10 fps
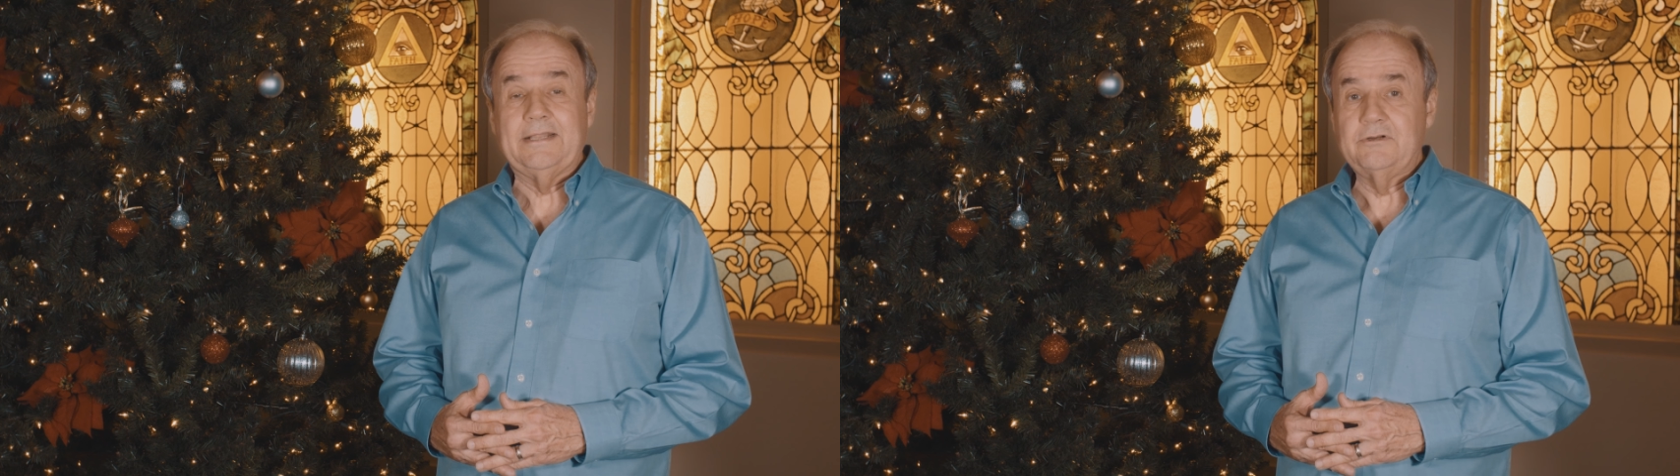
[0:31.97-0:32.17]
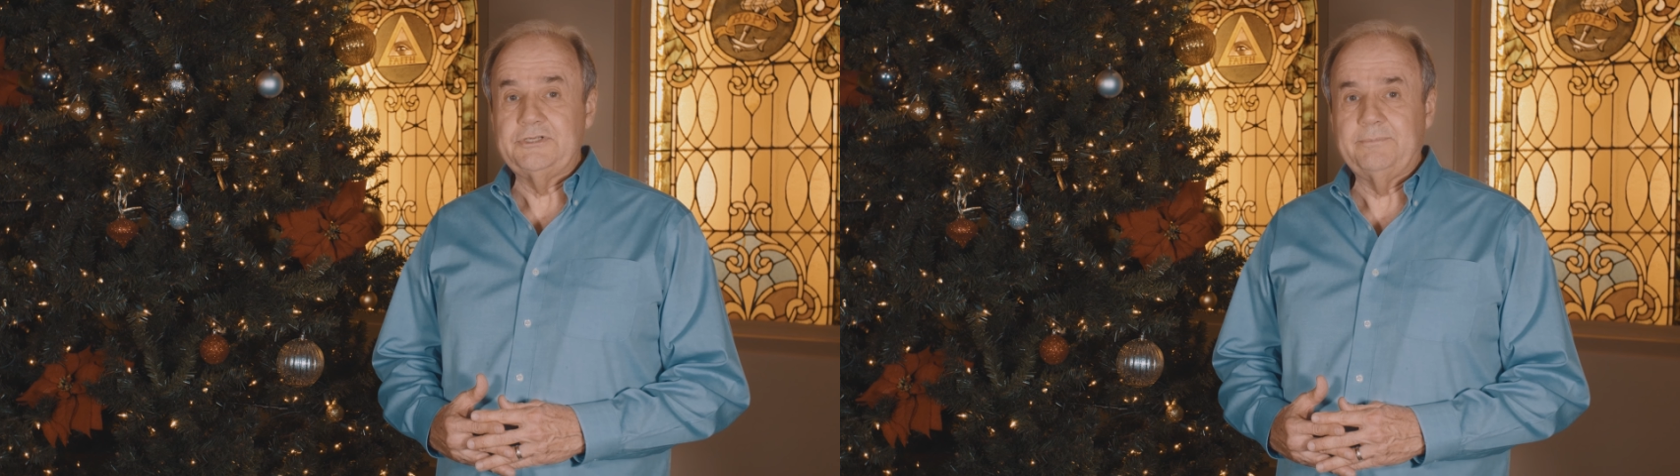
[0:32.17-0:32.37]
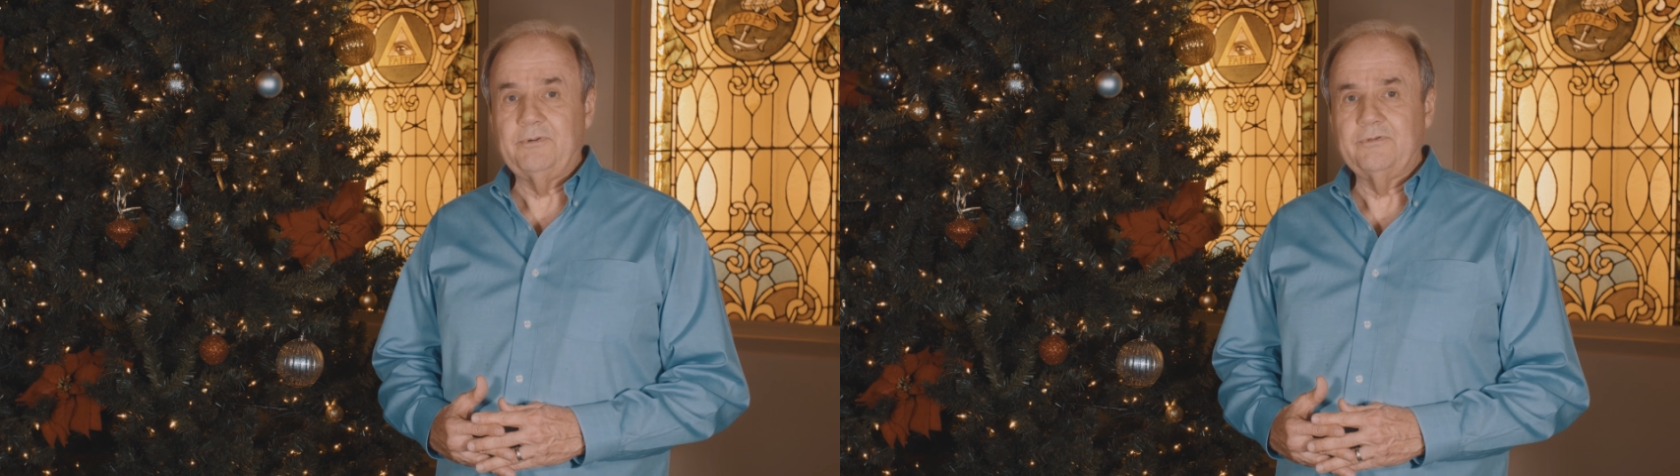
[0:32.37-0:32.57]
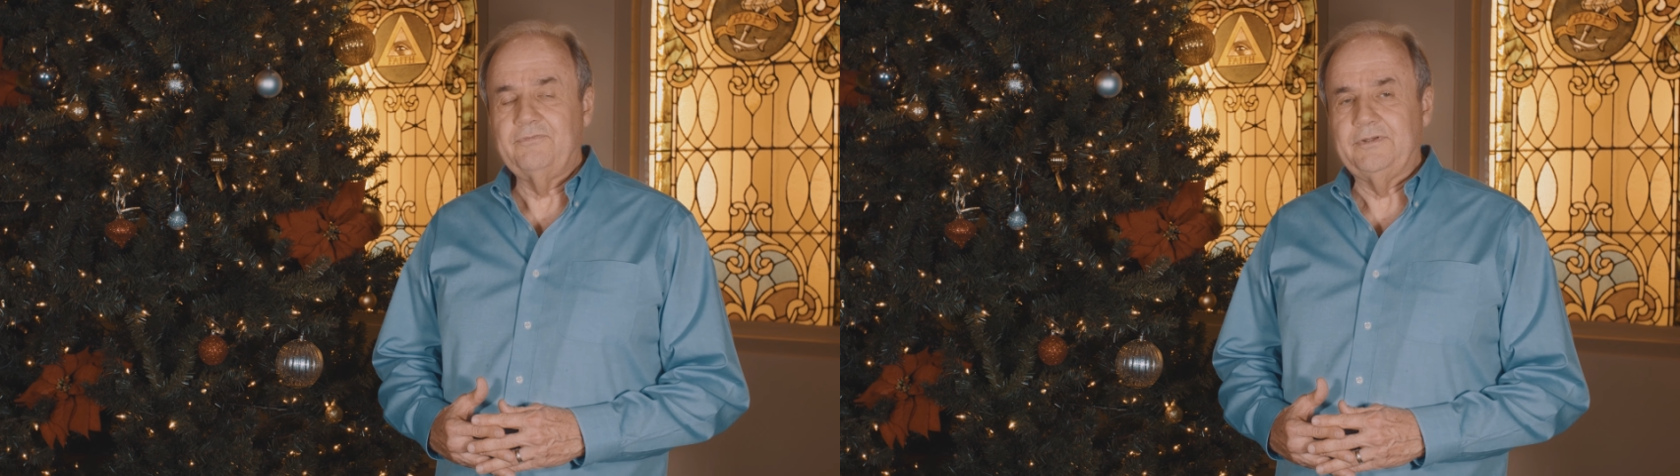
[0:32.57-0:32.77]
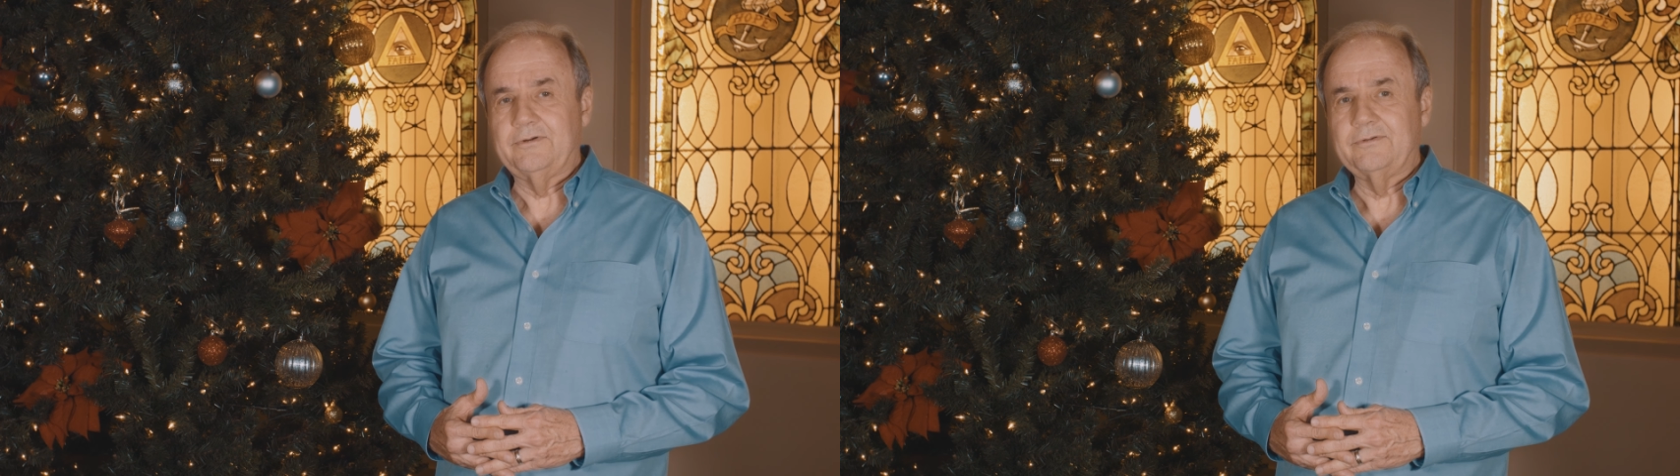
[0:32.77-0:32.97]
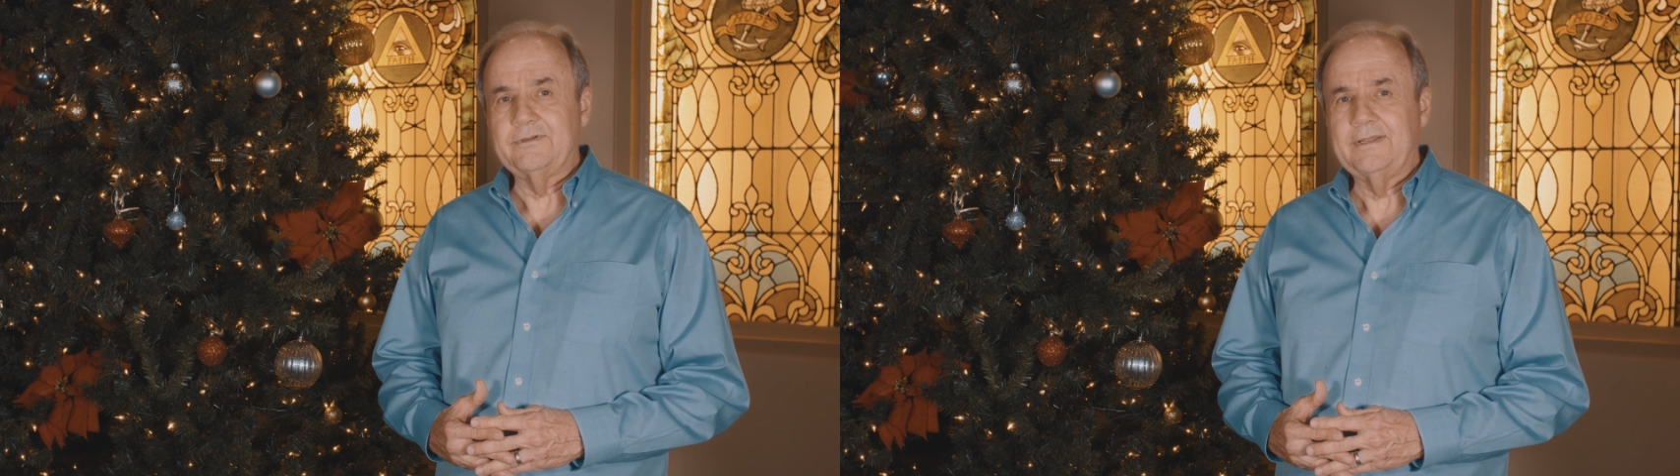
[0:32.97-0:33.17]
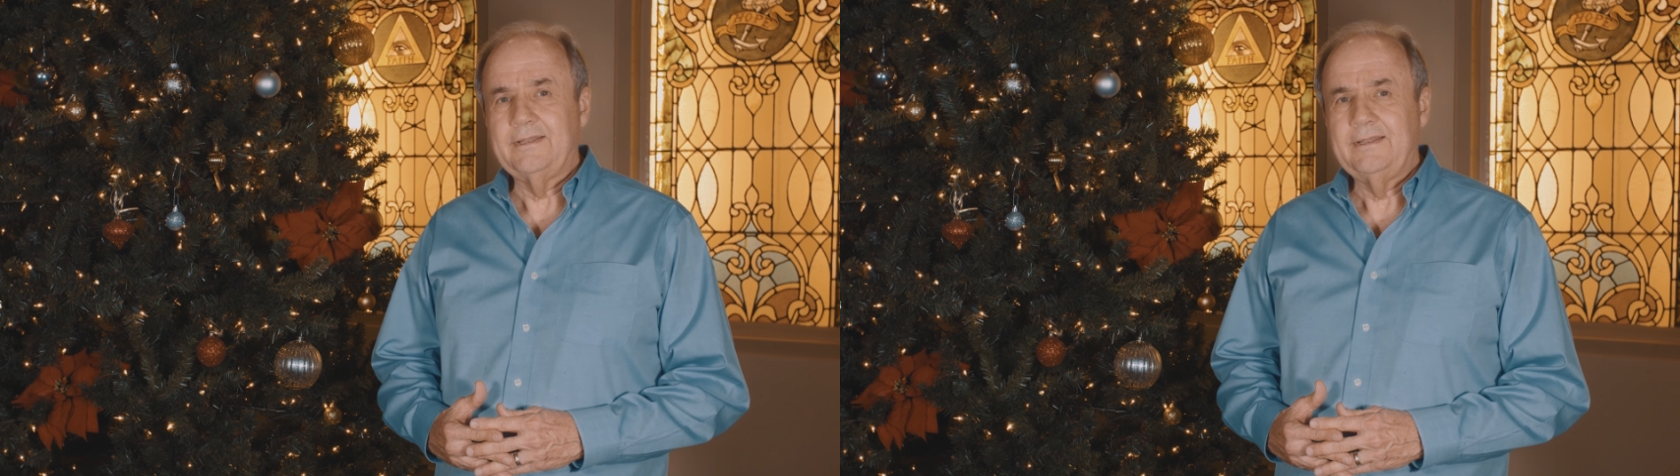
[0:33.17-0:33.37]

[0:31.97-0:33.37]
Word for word: leadership on the field